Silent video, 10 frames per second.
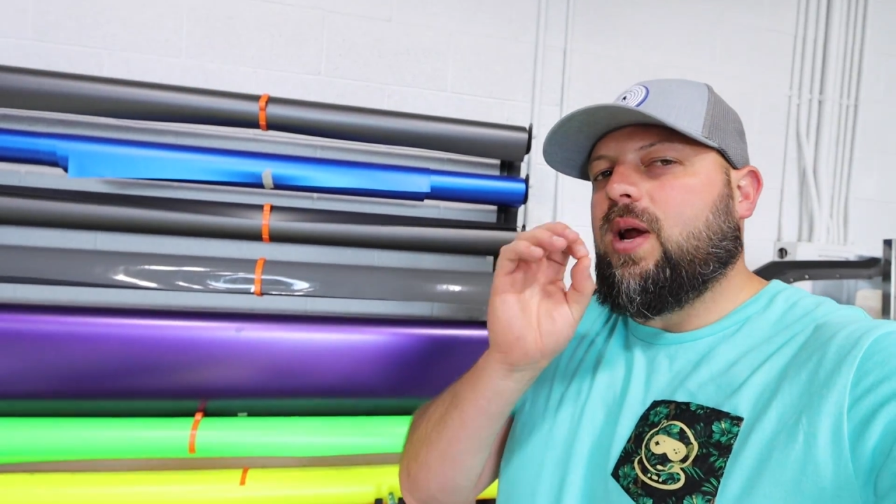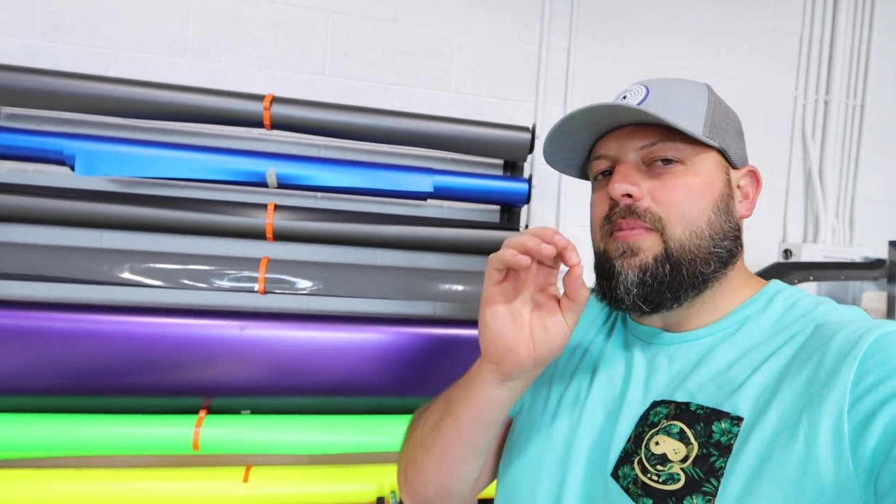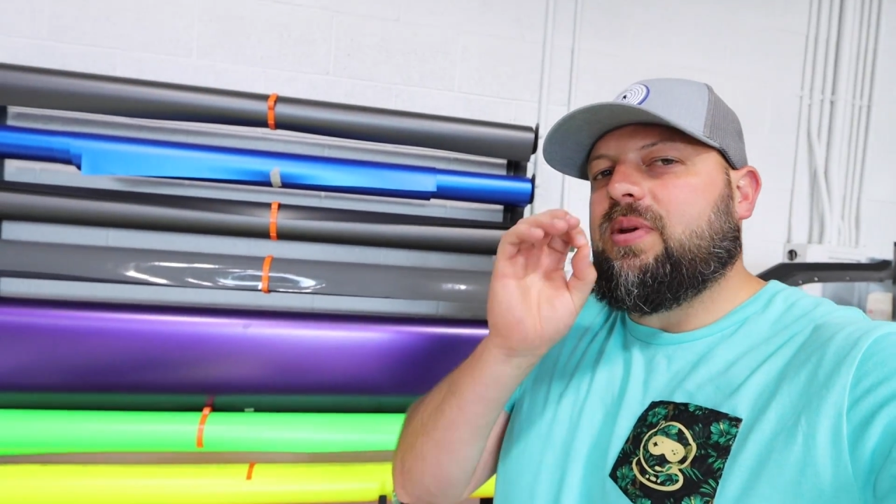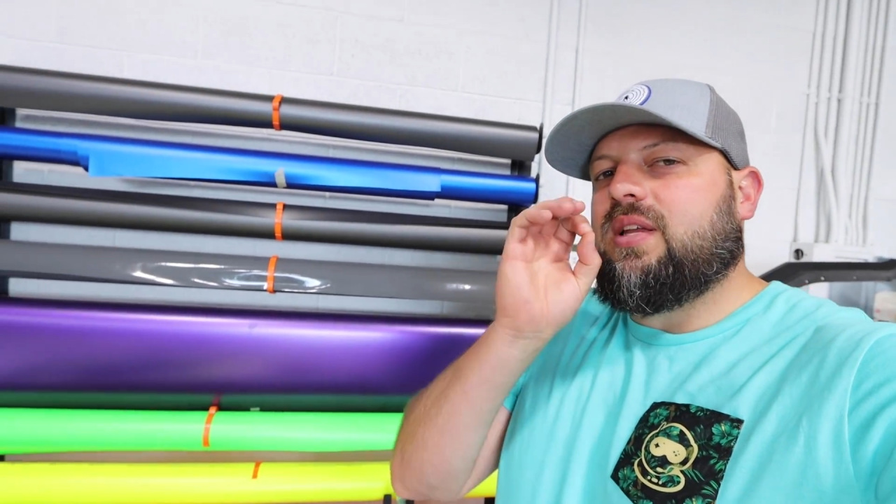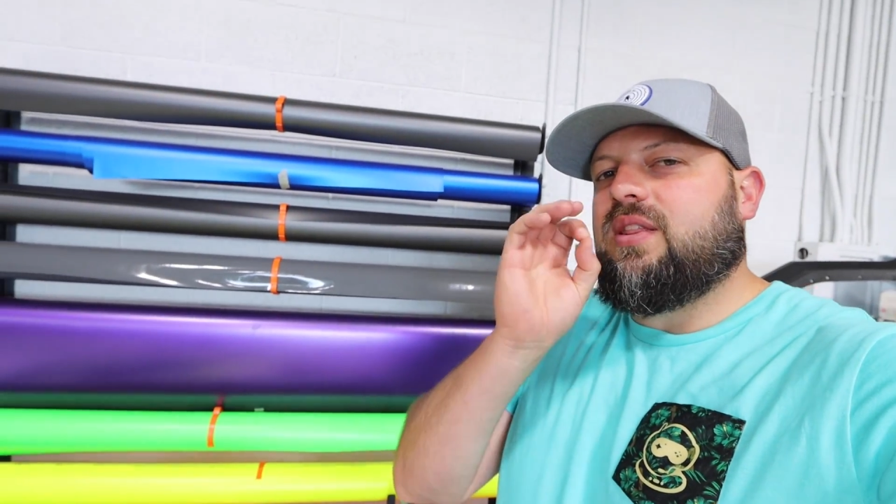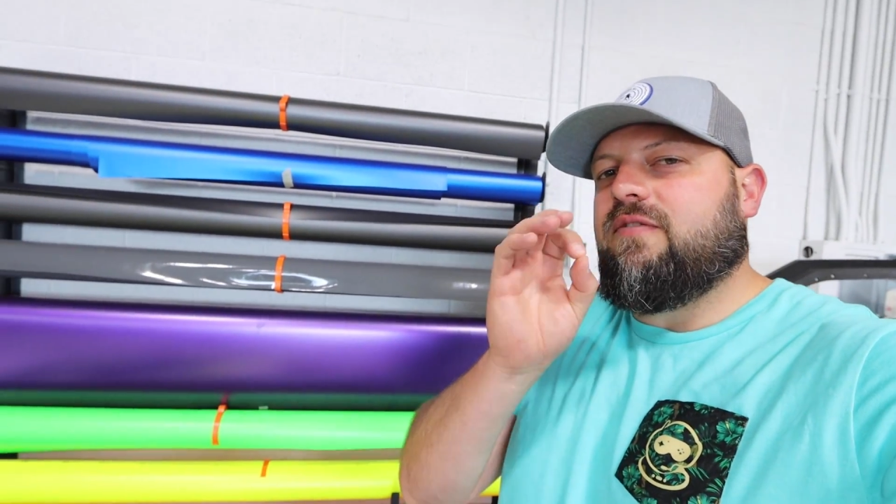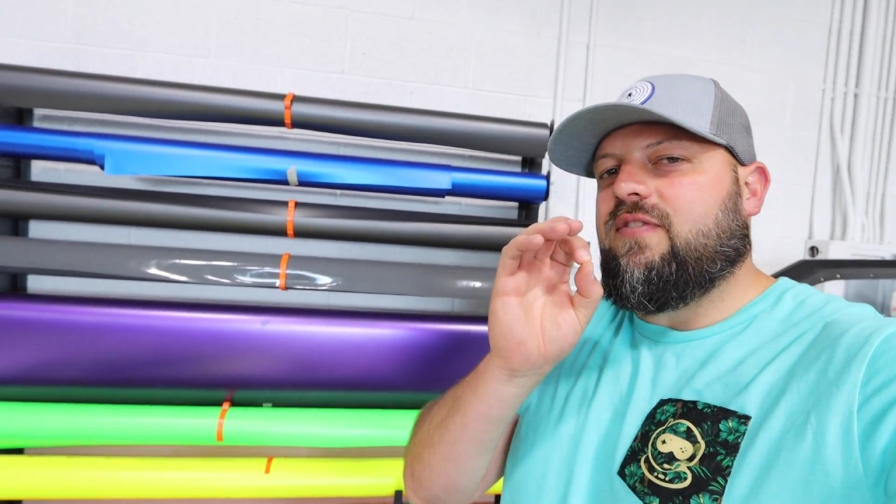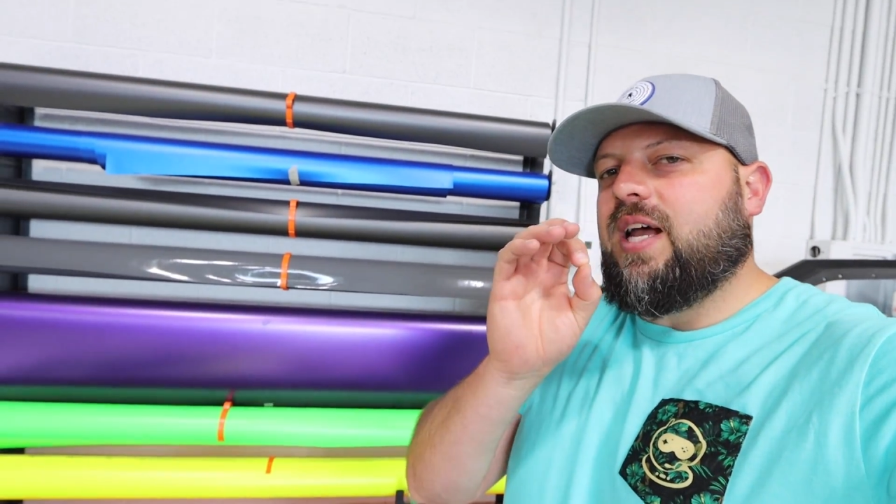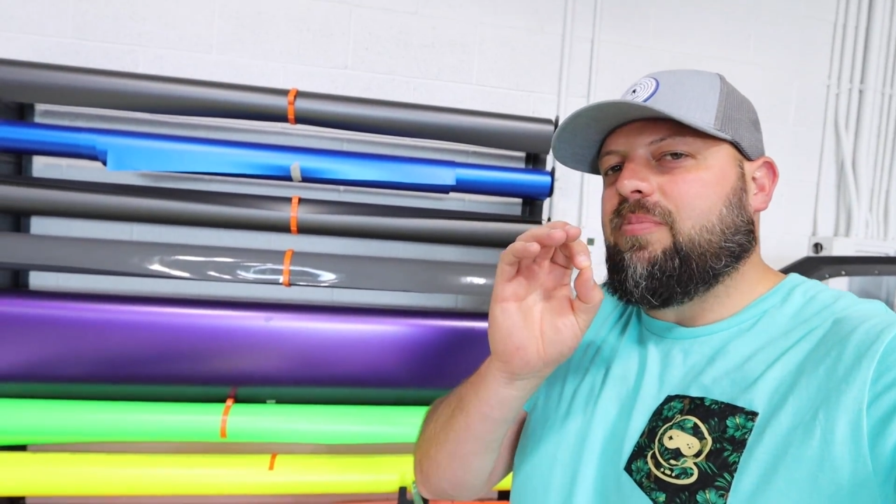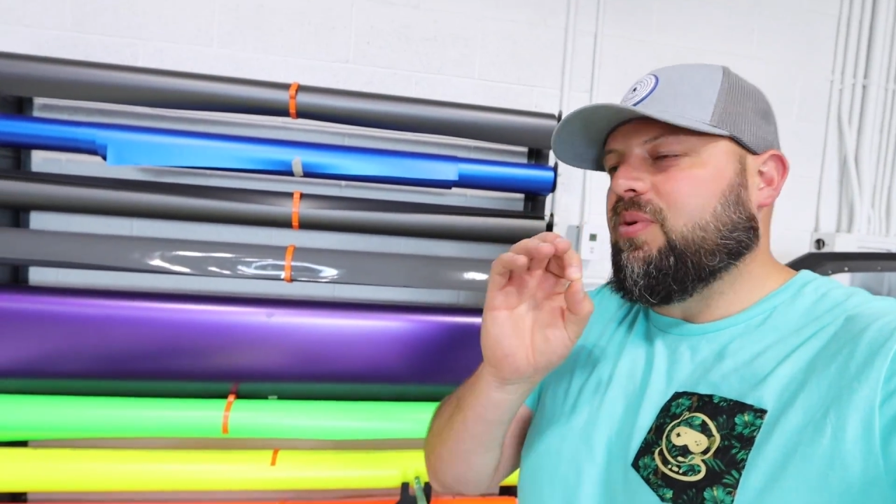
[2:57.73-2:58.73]
wrapping the
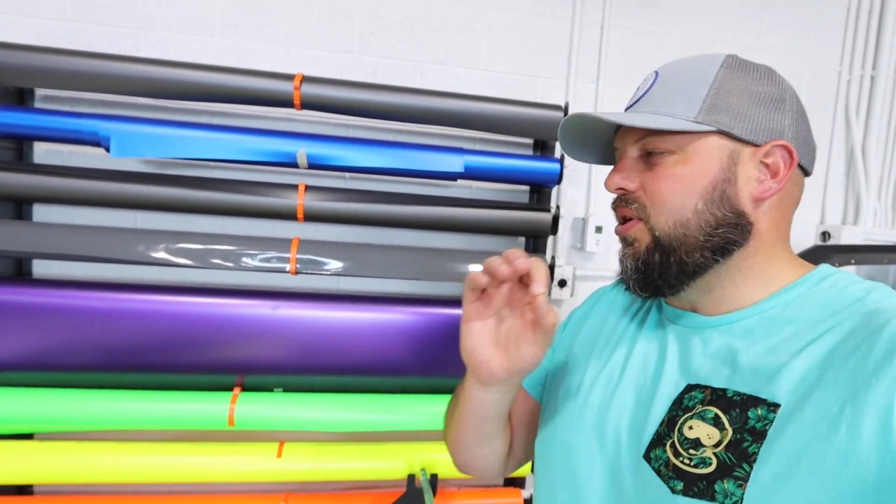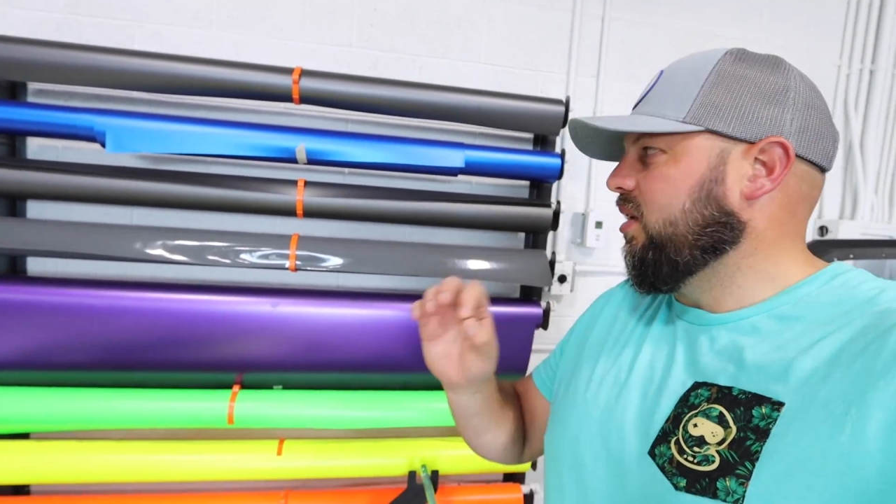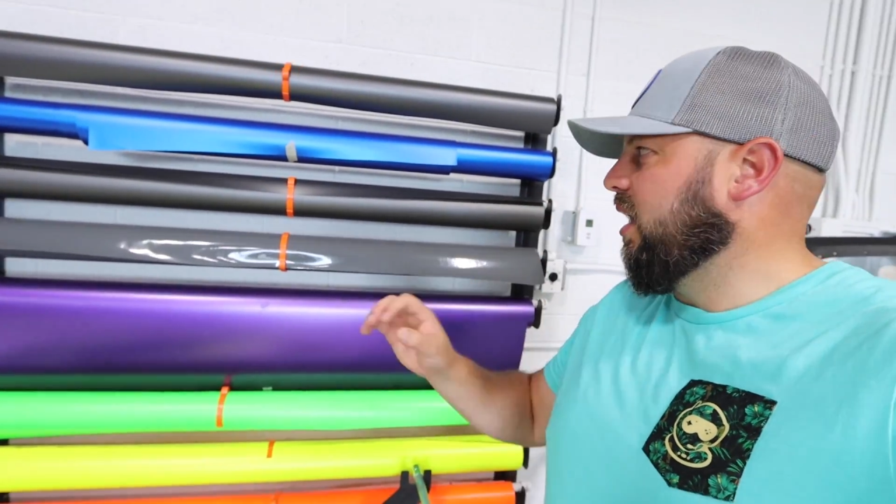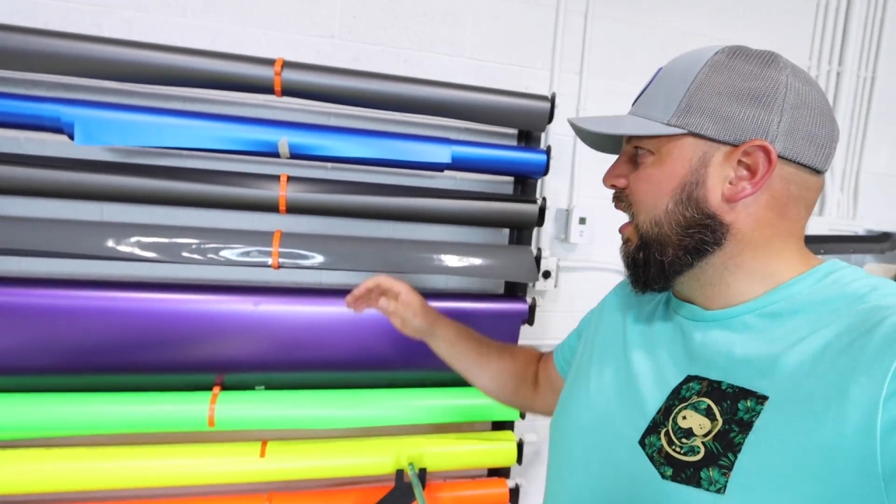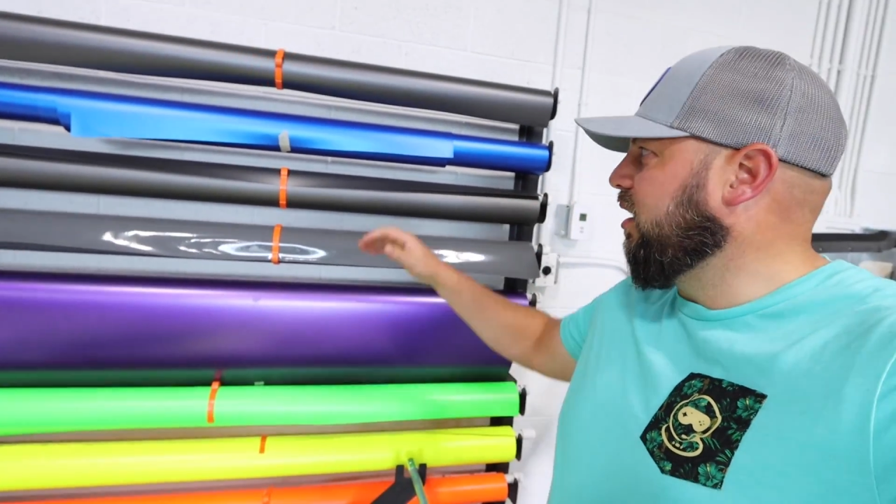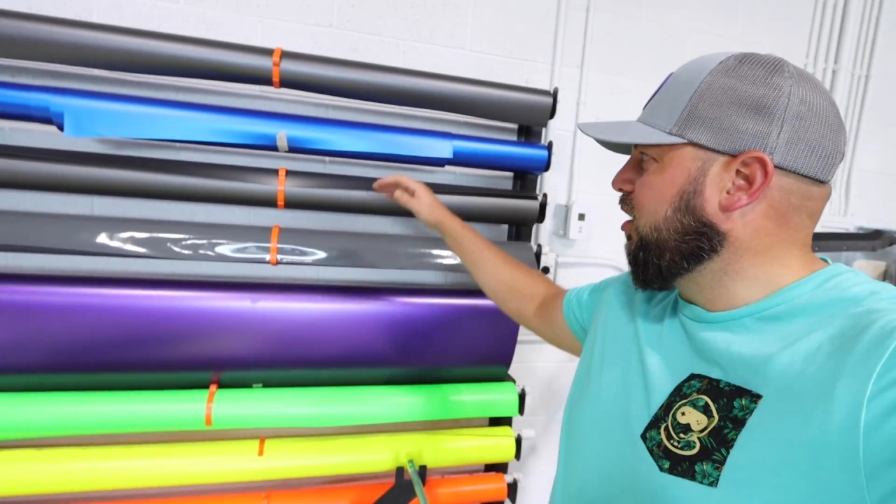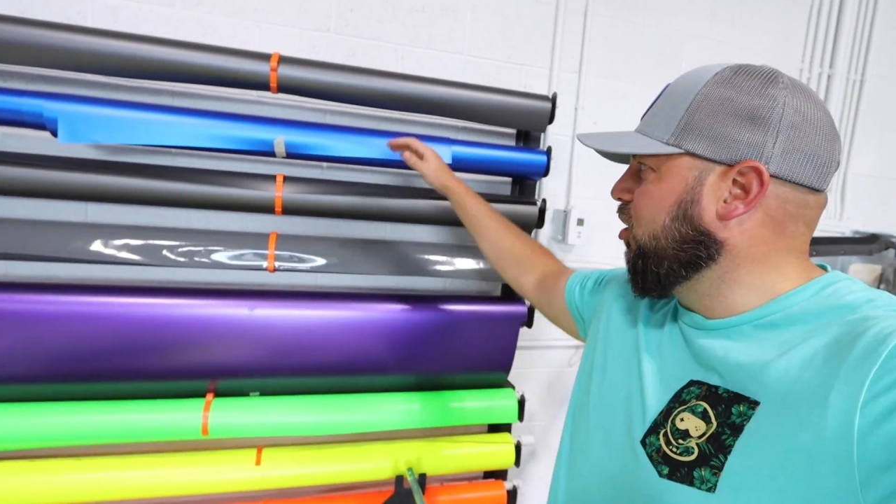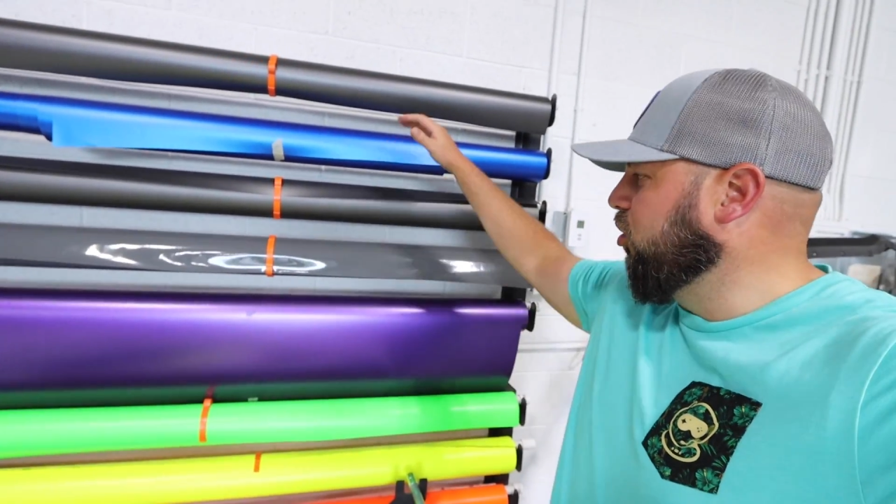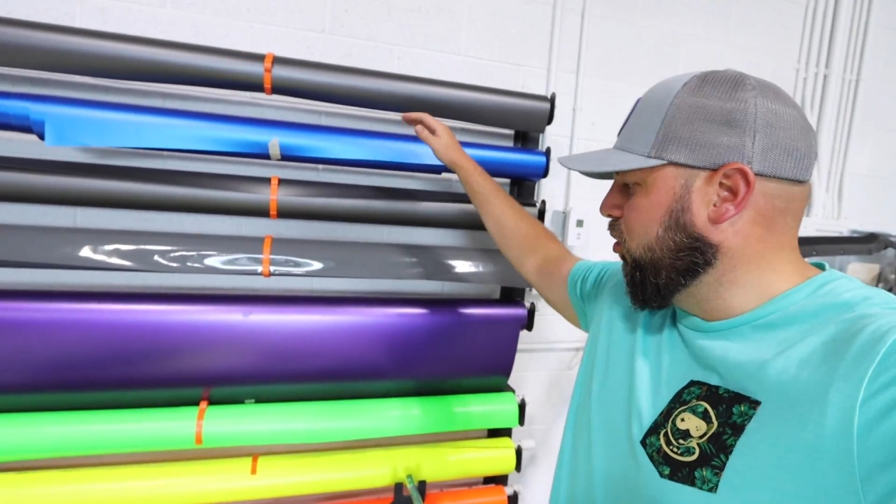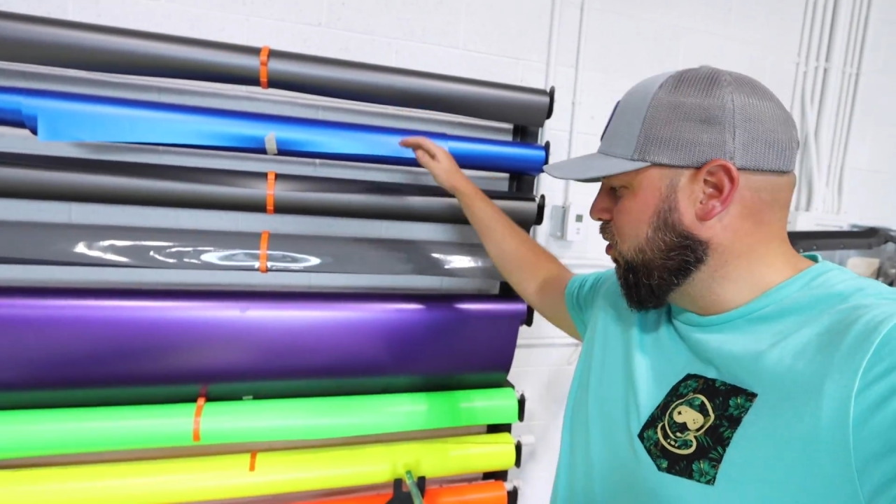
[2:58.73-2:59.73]
Viper, and you